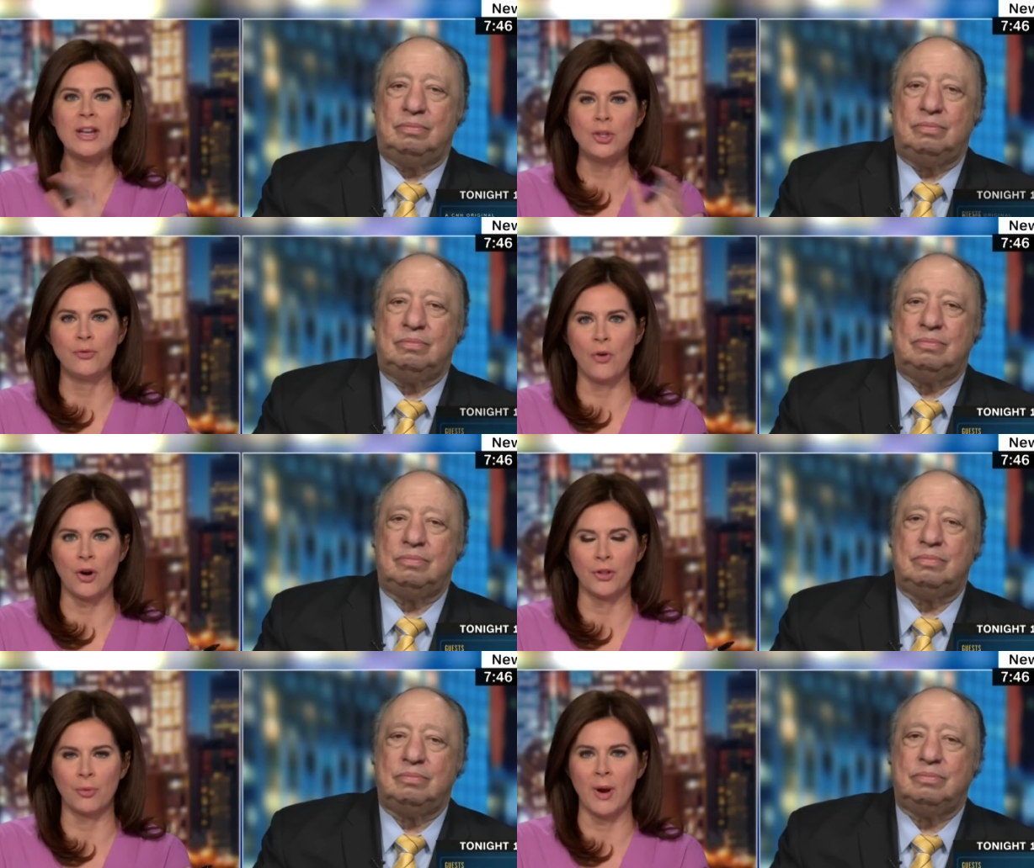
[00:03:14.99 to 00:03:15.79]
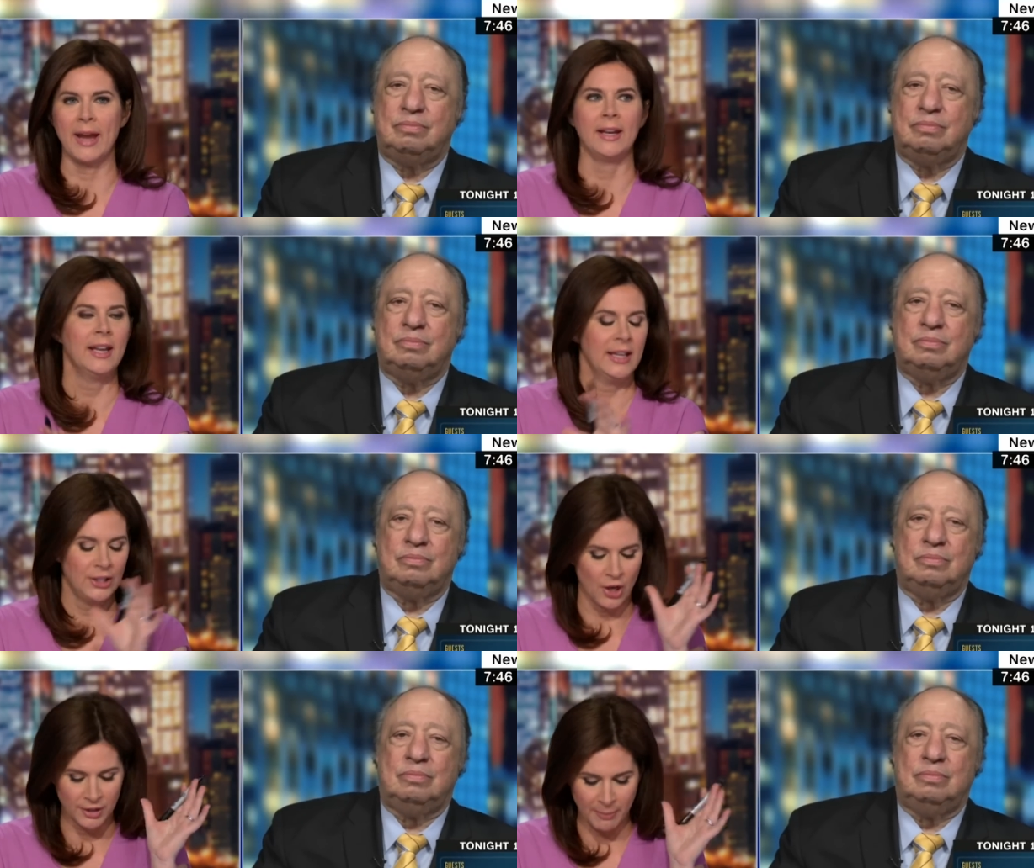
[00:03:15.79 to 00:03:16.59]
Speaker 1: too far to the right. He
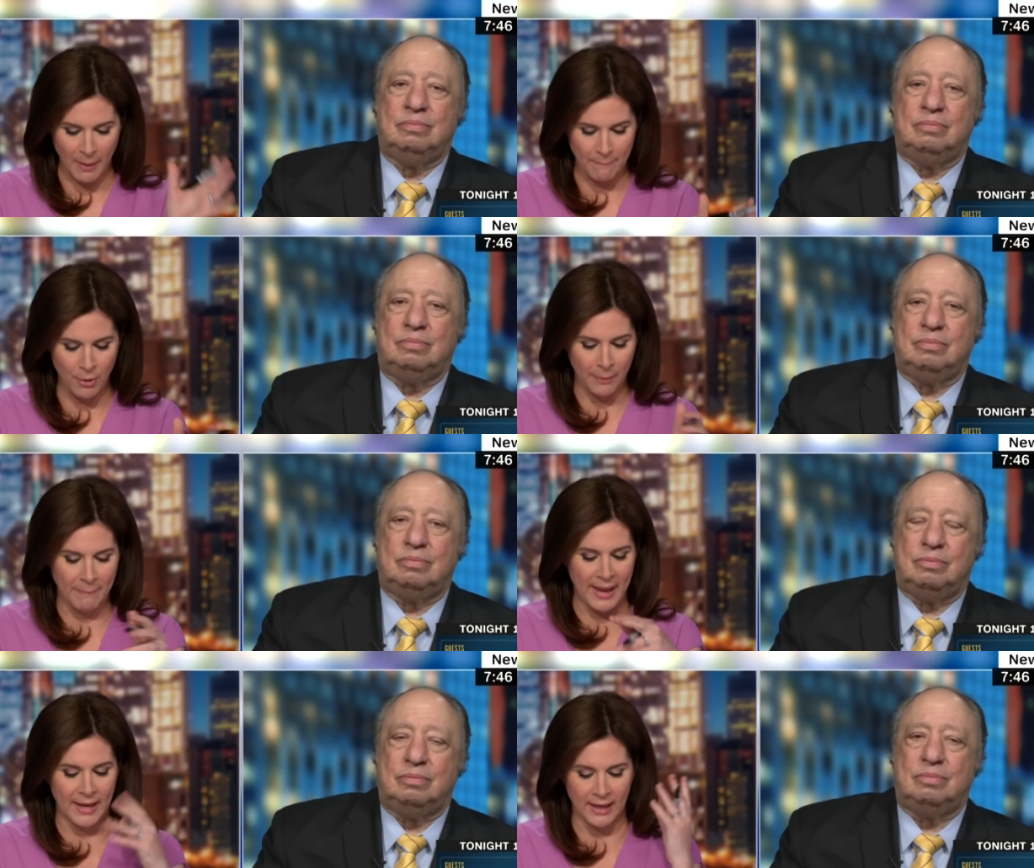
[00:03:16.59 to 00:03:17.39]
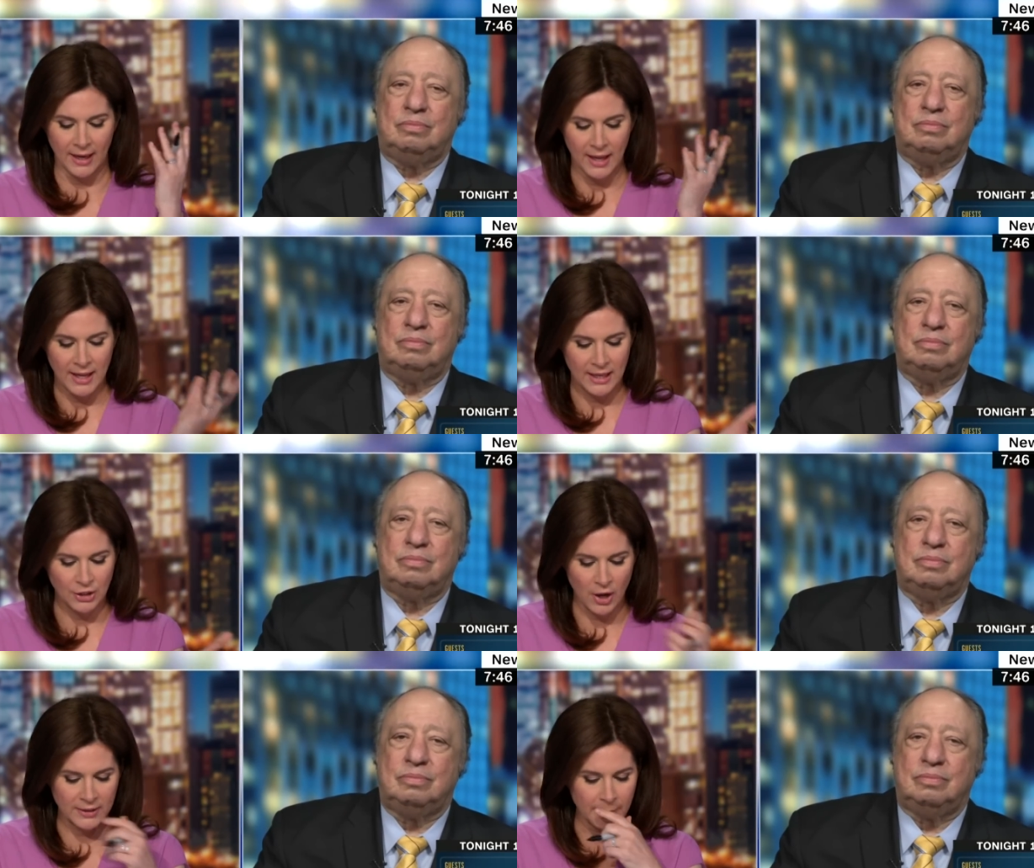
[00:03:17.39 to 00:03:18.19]
talked about book banning, he
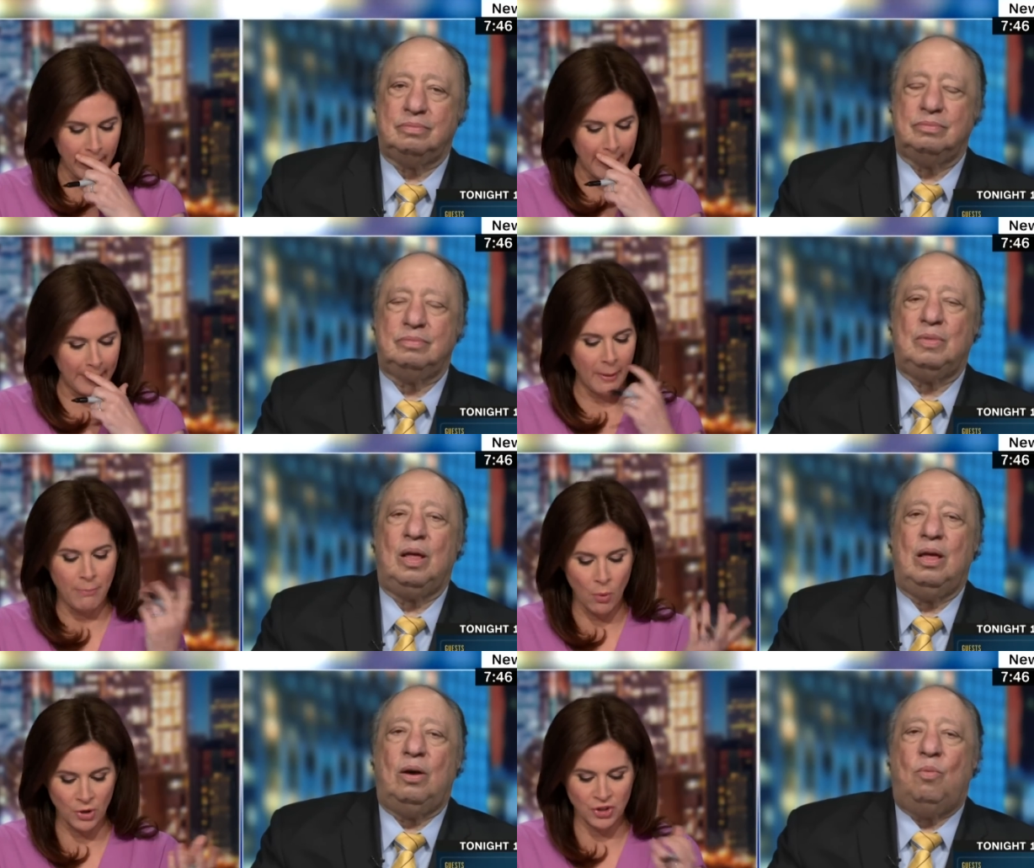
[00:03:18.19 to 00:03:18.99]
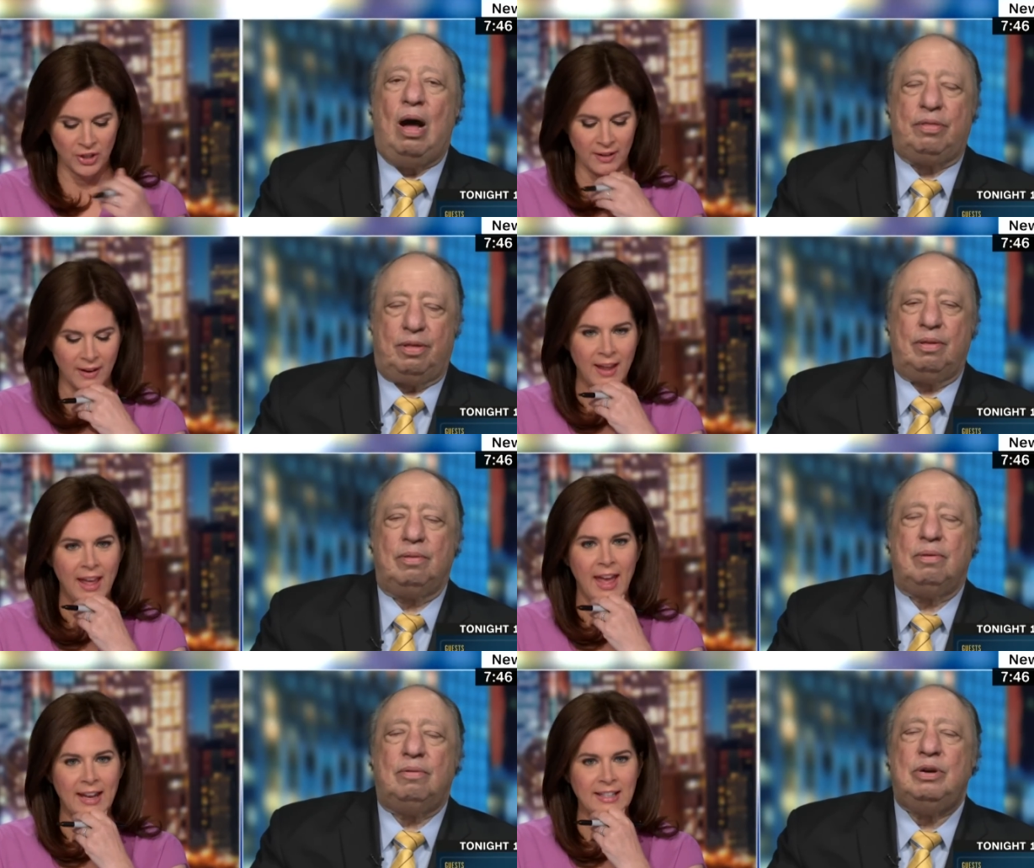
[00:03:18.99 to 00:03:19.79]
talked about abortion, well,
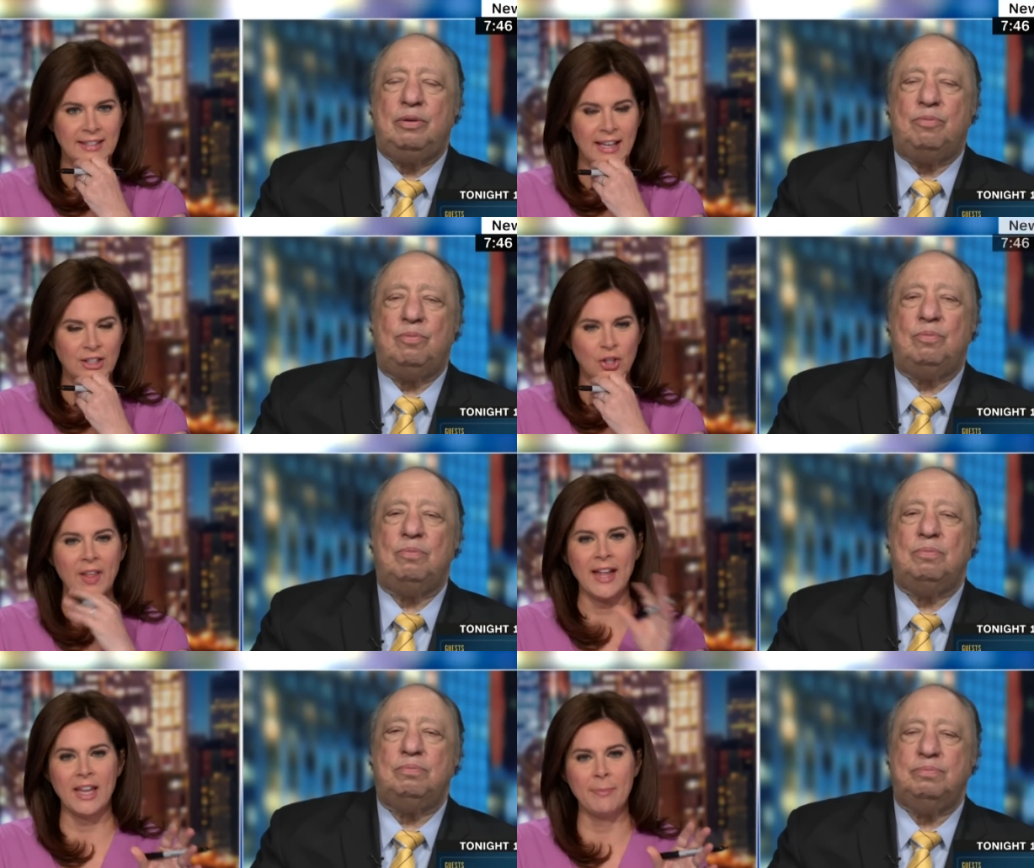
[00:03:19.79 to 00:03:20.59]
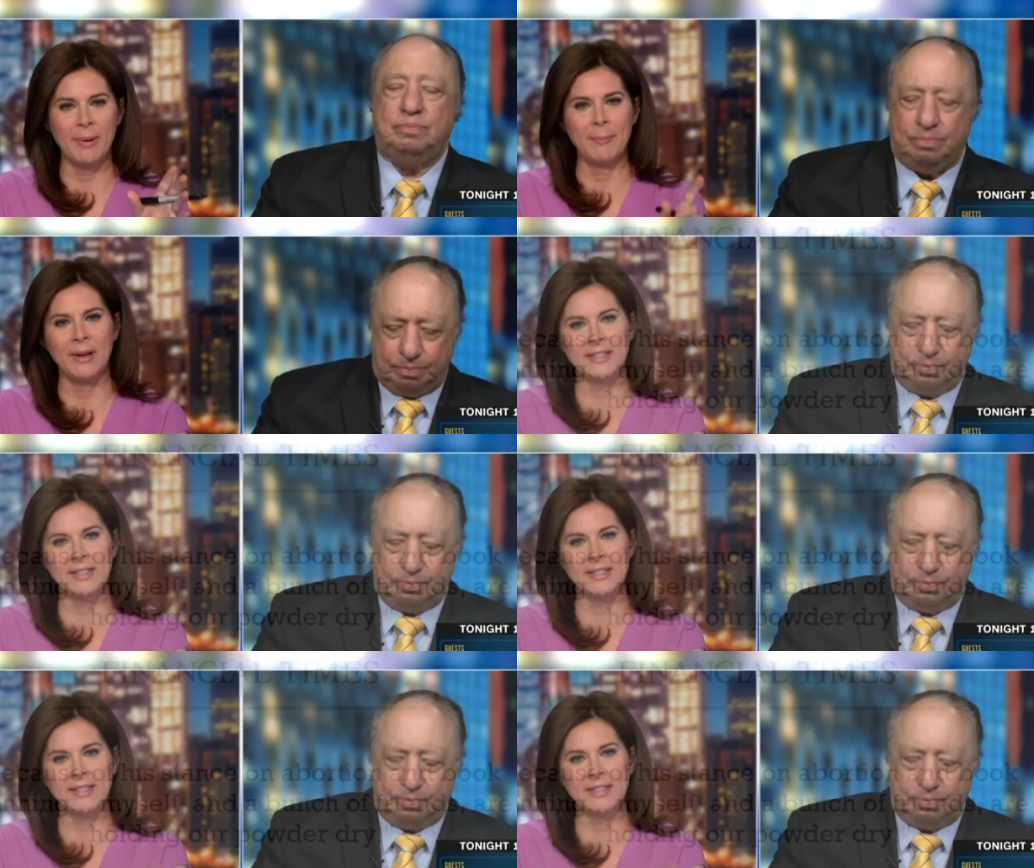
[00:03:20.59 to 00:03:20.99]
and he said so that. It, but but it